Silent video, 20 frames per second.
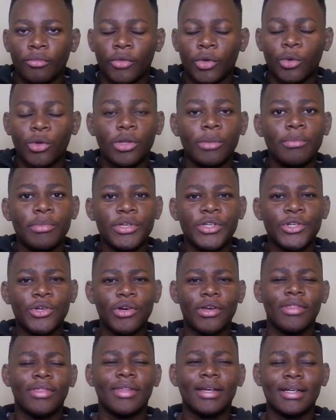be
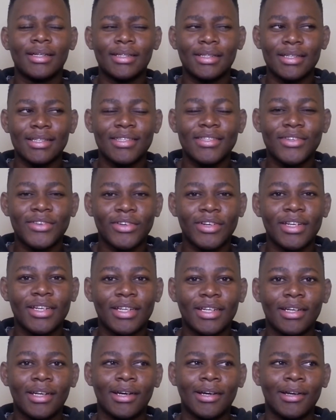showing that it's
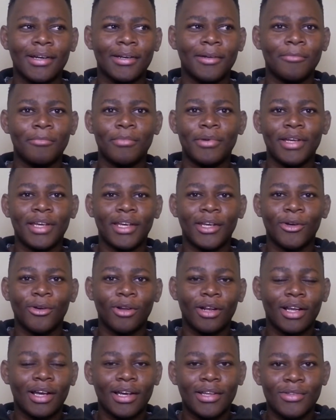raining and bringing all
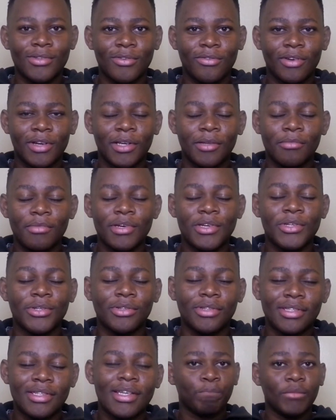kinds of
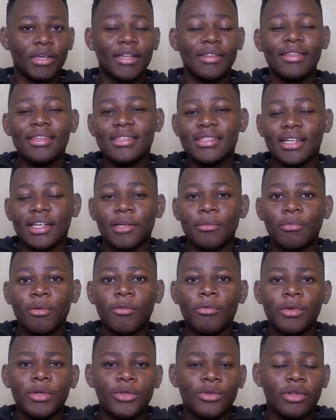animations. And this is an
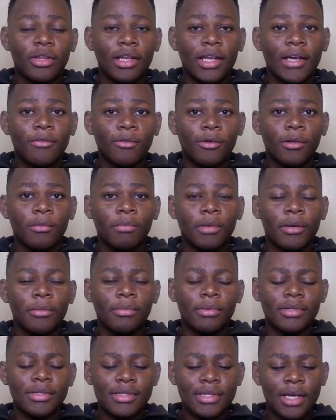improvement to the live
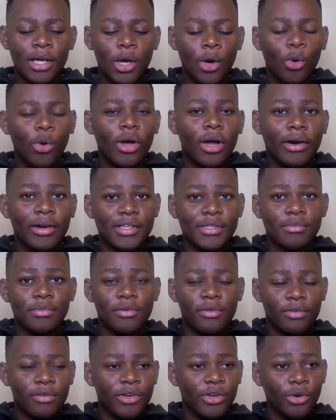wallpapers, whereas
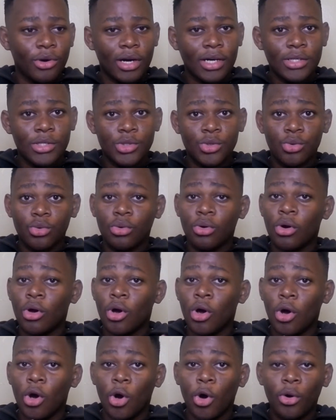before you had to
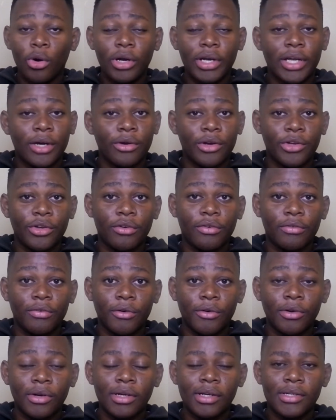hold down your
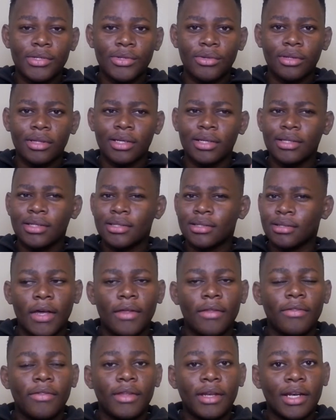phone so that
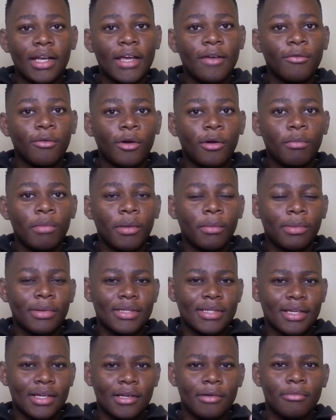the live
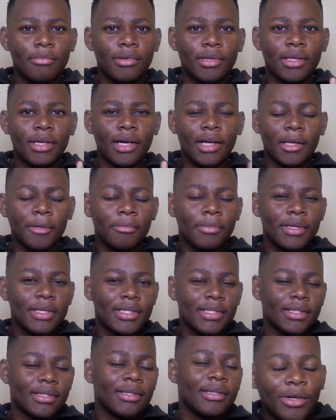wallpapers can be
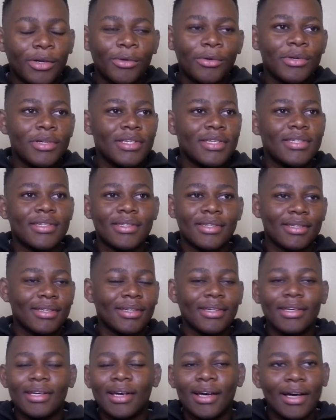animated, which
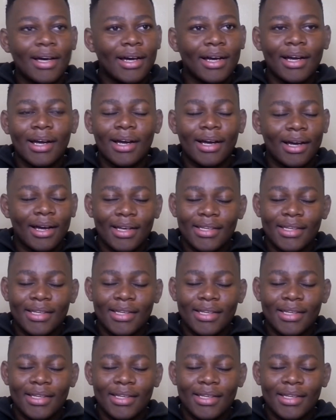I